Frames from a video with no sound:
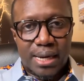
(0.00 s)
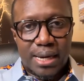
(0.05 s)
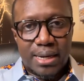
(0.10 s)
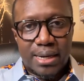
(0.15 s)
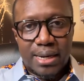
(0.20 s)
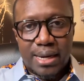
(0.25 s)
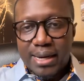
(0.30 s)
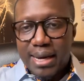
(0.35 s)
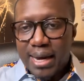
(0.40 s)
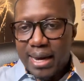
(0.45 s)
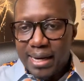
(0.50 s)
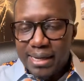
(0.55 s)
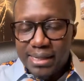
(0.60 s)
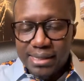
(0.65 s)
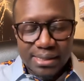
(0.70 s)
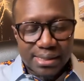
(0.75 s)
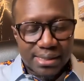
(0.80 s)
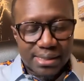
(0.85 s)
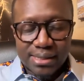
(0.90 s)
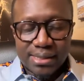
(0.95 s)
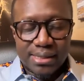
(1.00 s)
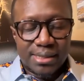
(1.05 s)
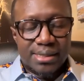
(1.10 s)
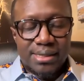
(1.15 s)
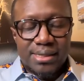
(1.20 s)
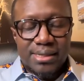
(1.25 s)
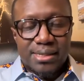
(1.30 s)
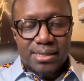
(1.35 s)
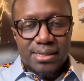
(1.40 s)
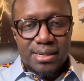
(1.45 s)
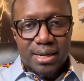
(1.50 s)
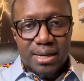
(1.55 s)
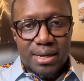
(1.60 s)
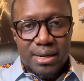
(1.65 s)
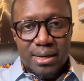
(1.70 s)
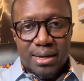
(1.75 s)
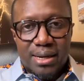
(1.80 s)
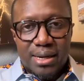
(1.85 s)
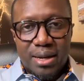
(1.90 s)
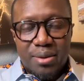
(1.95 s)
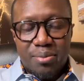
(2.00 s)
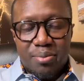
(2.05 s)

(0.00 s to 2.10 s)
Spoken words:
And that has an